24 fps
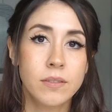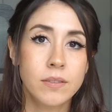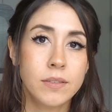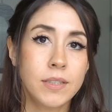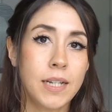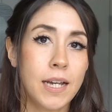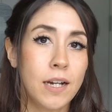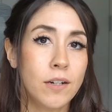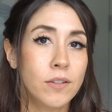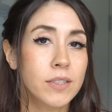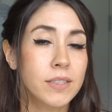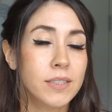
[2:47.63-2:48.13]

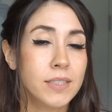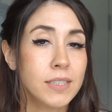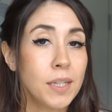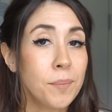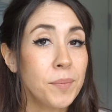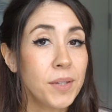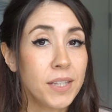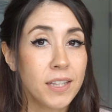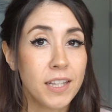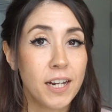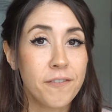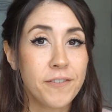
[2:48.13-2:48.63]
Now,
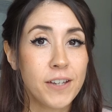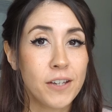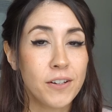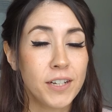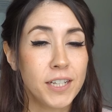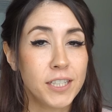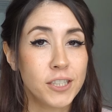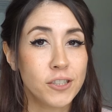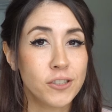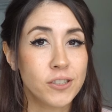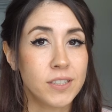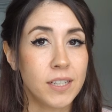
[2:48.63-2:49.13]
something that I found
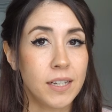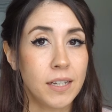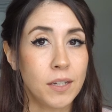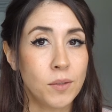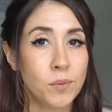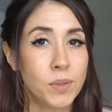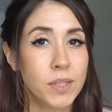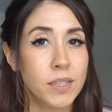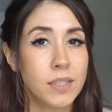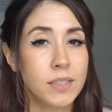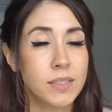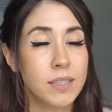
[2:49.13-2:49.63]
interesting
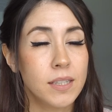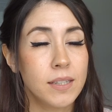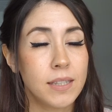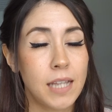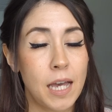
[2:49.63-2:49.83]
was